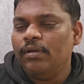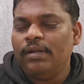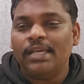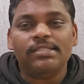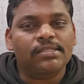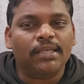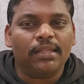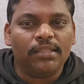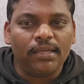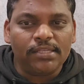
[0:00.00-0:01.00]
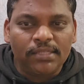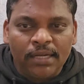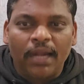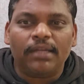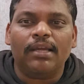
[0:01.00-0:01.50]
necessary thing is
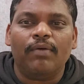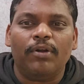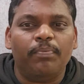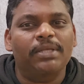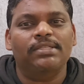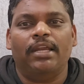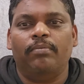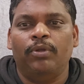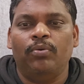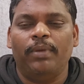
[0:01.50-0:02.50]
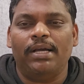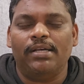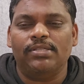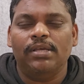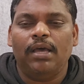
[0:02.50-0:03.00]
not covered, please let me know,
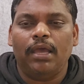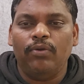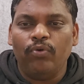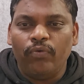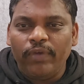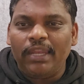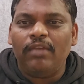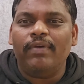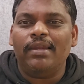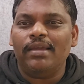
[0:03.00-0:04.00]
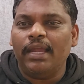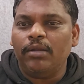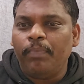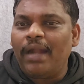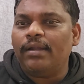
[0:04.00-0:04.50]
because I know very well
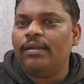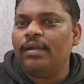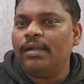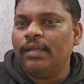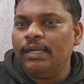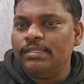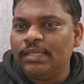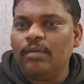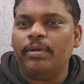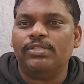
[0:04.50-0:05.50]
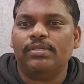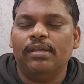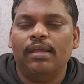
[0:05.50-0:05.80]
GATE pattern and GATE syllabus